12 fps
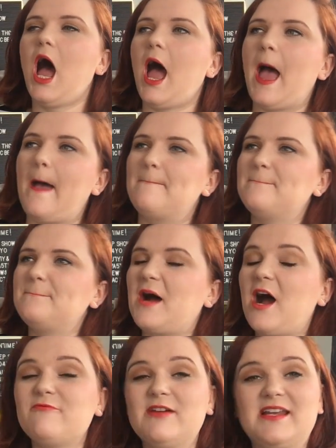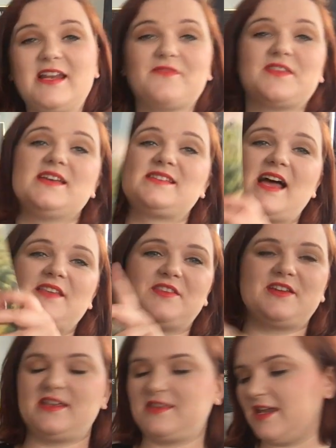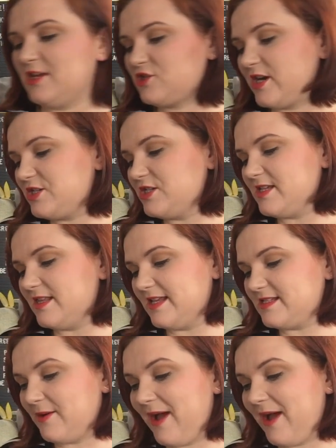Um, but I really love this and the, the illustrations in this.